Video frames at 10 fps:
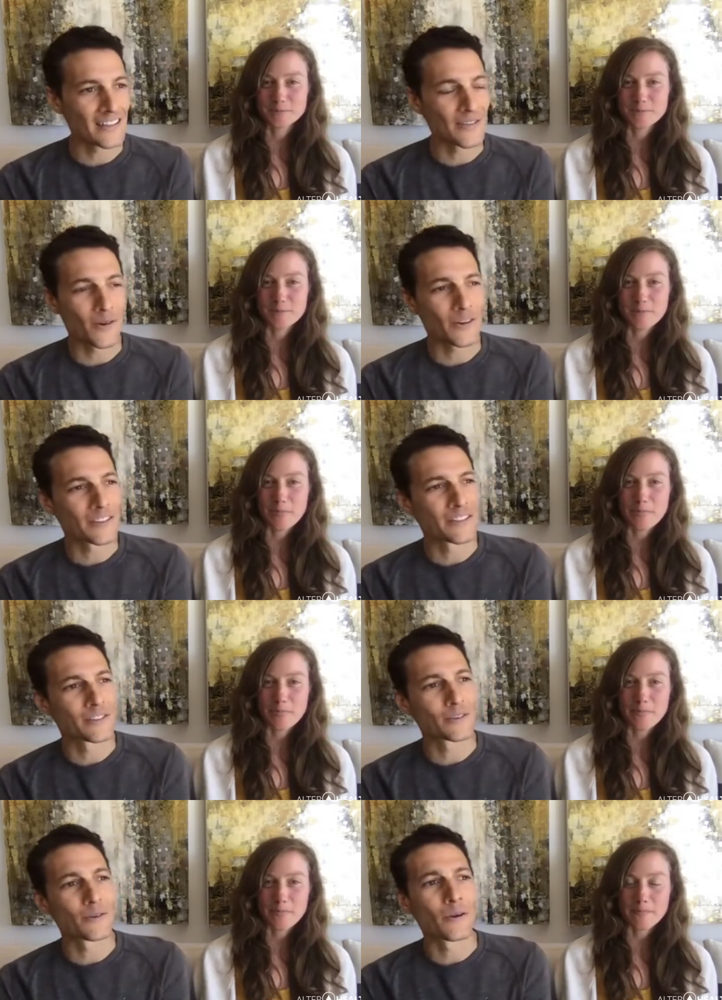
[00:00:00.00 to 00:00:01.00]
Speaker 1: in order
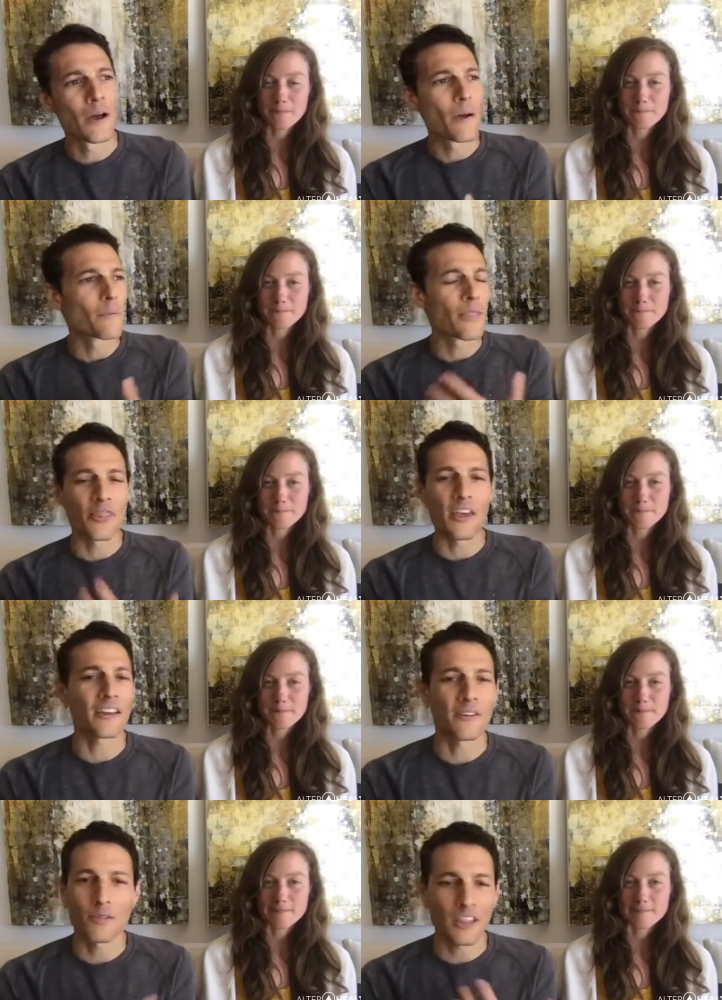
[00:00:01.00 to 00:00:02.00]
to
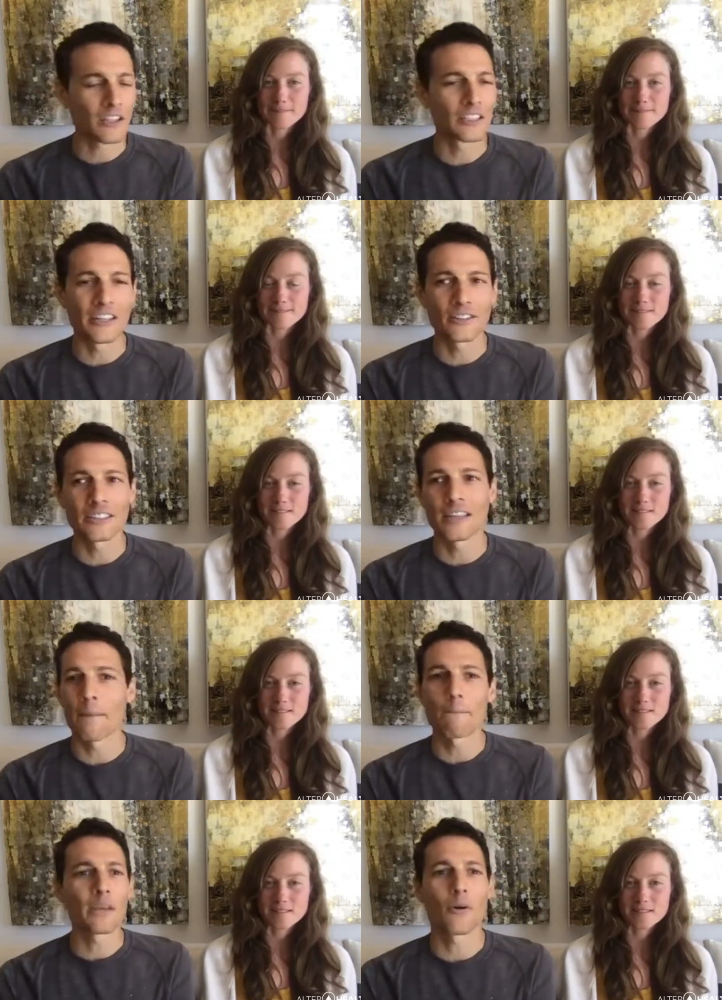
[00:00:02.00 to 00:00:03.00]
think clearly
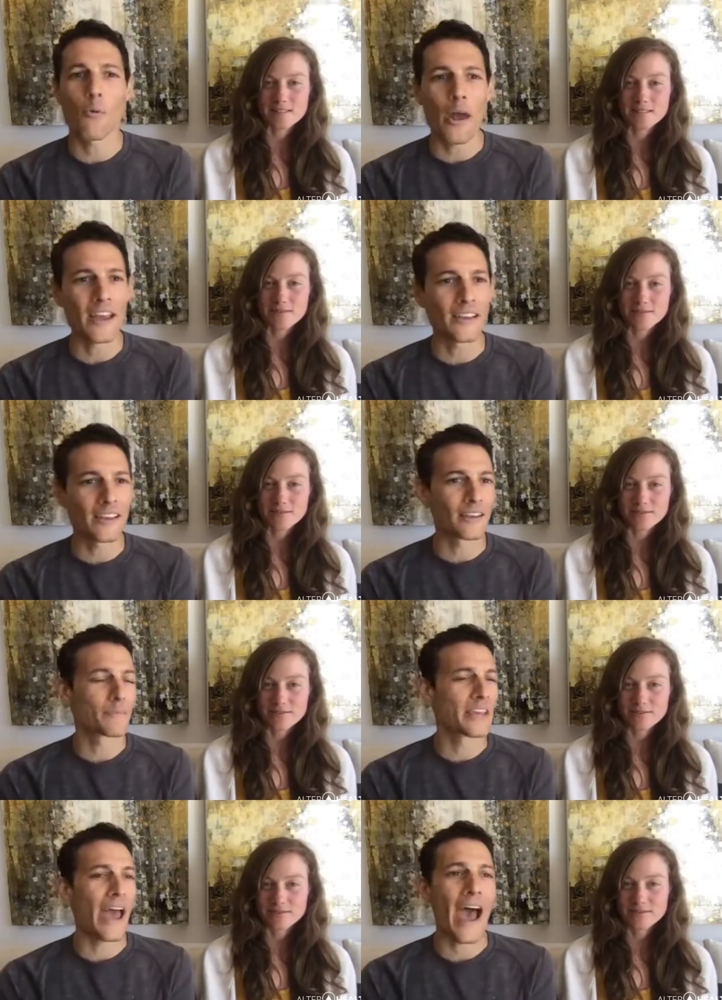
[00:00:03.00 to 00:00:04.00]
and be awake and
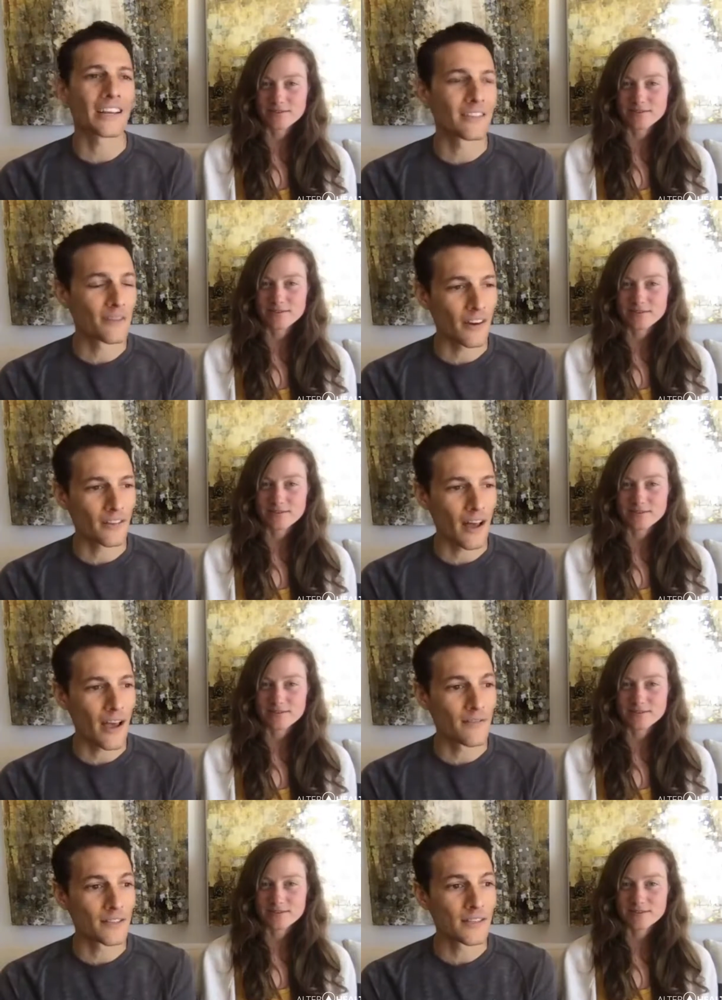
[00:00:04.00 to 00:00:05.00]
be active in our
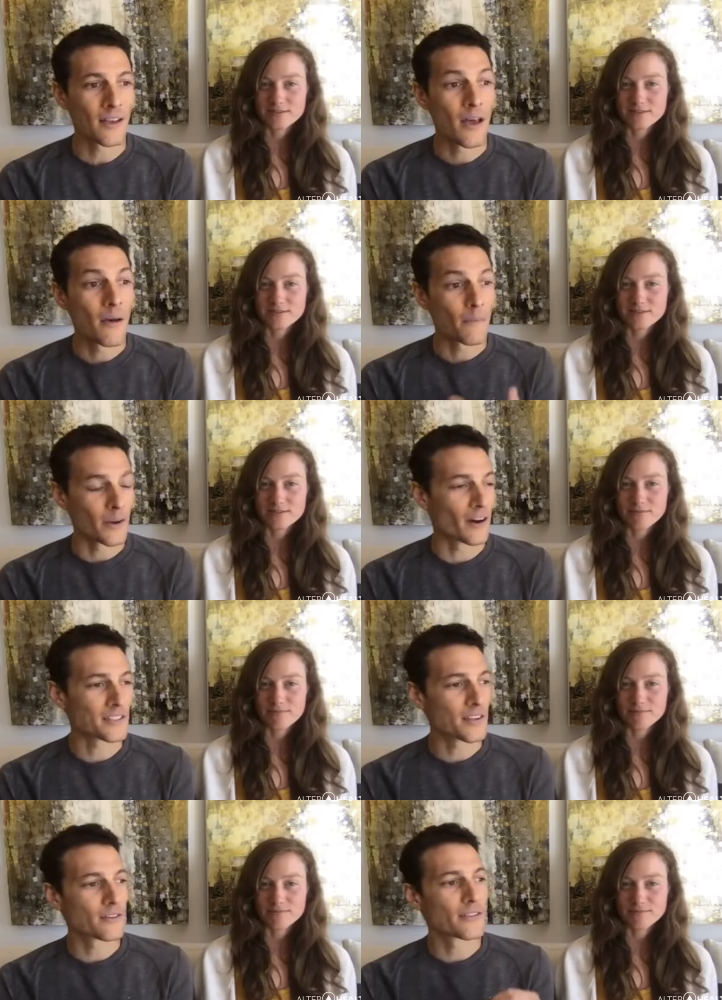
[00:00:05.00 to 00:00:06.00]
lives, but
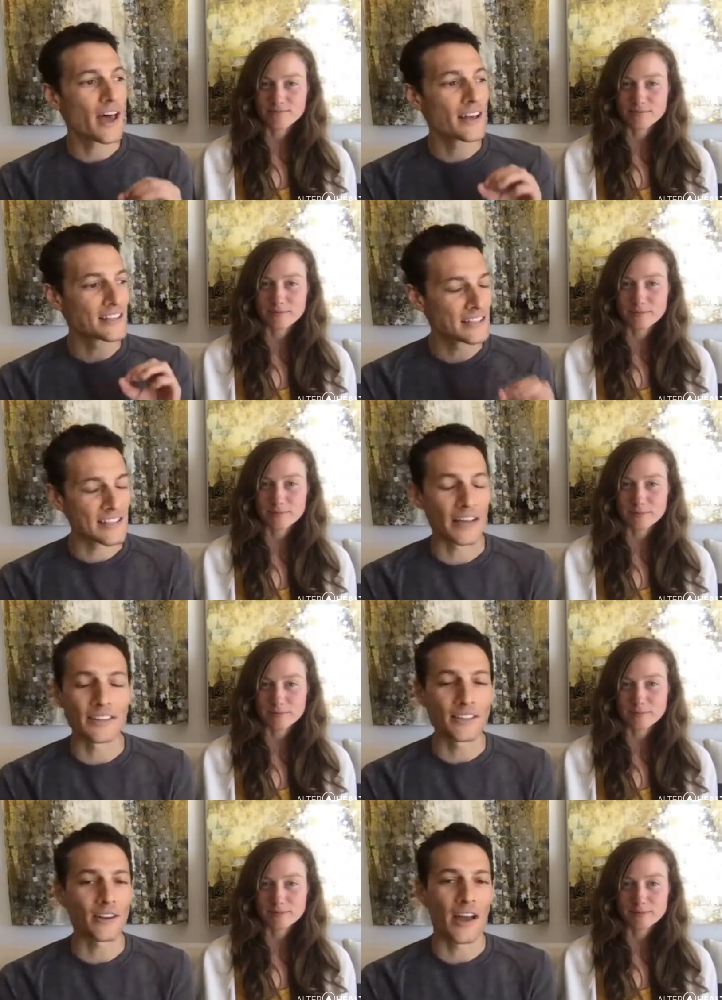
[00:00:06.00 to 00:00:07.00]
also that
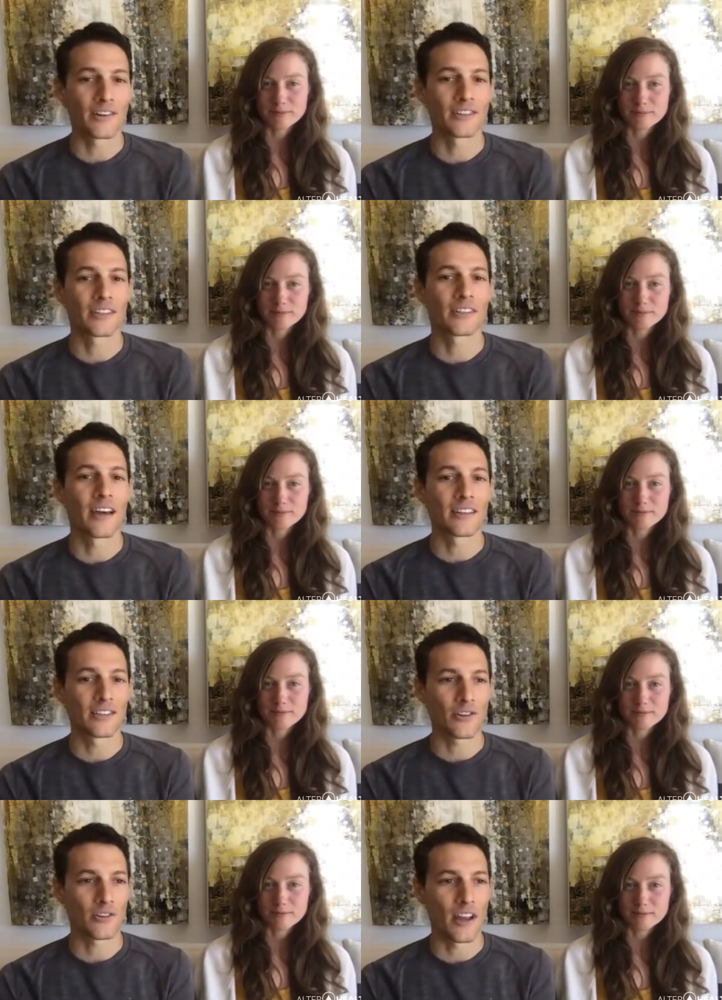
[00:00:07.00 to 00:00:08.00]
cellular energy that
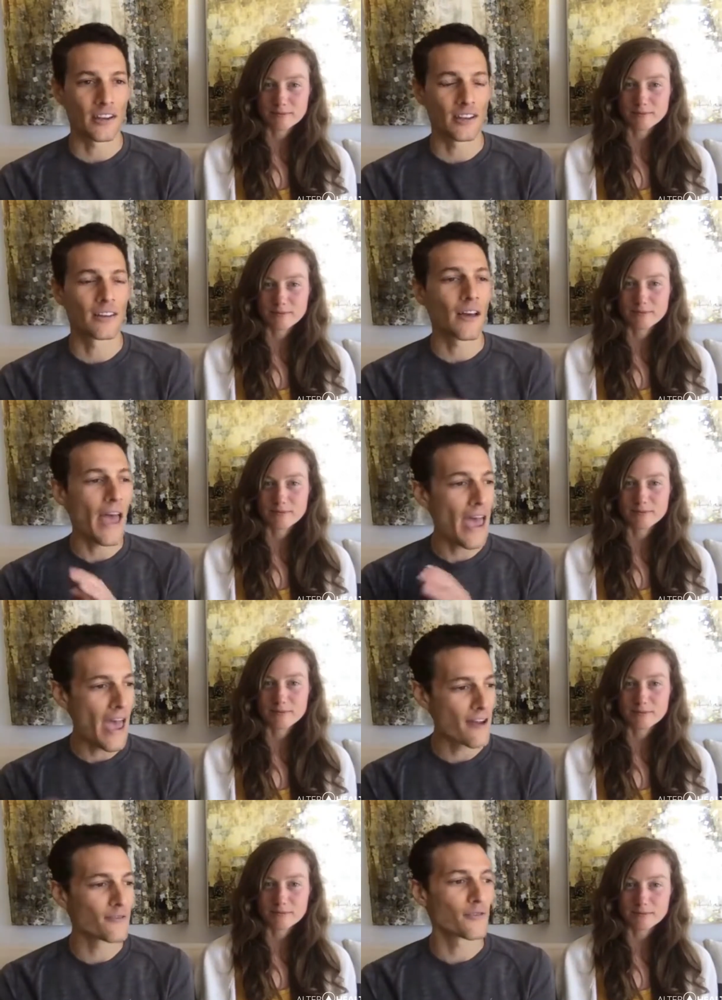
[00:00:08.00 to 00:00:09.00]
is created
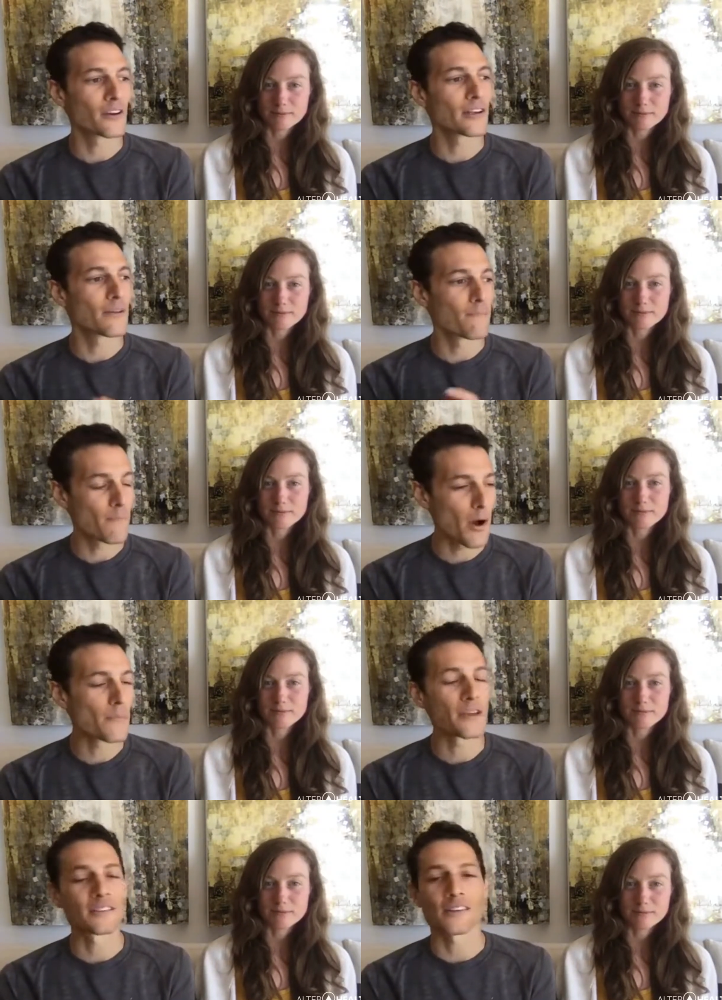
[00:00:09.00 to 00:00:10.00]
every
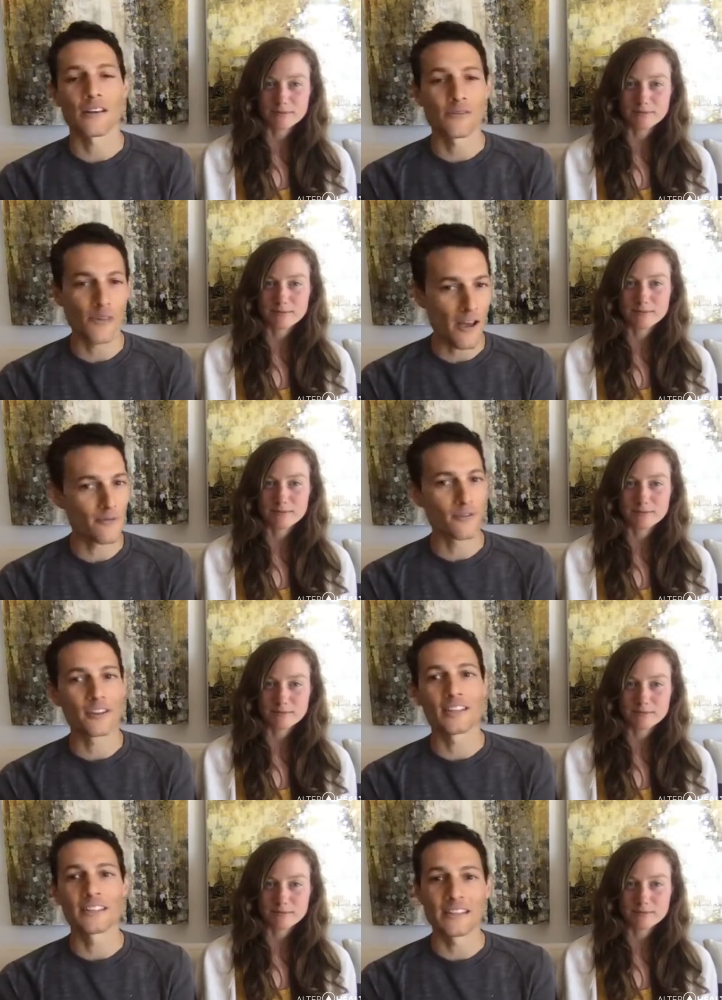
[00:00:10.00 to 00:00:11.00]
moment of
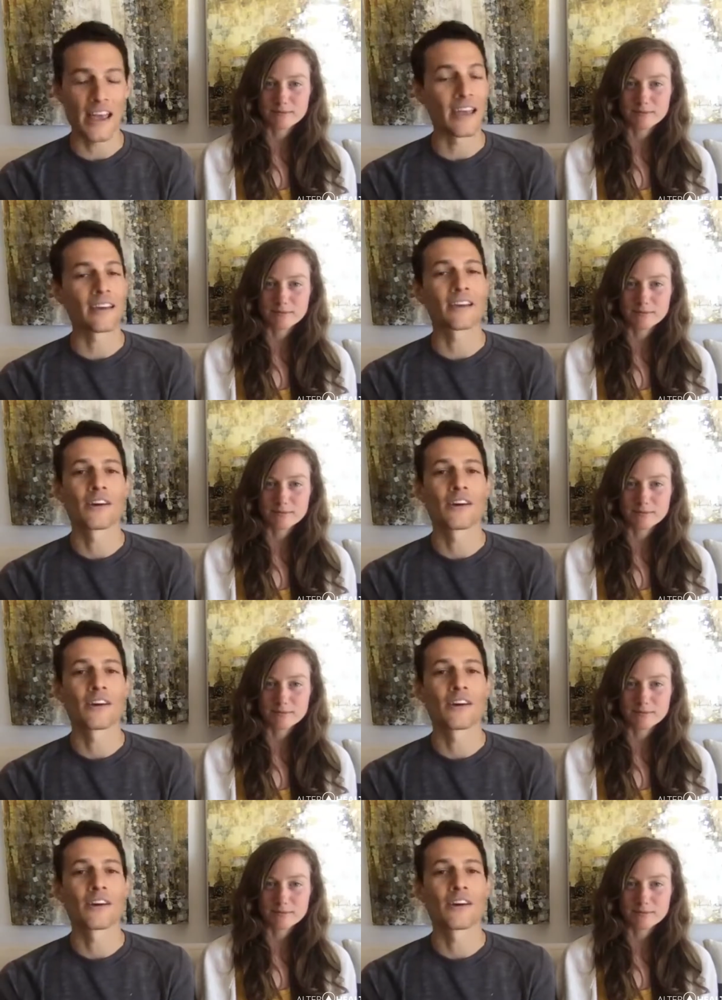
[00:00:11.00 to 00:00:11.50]
every day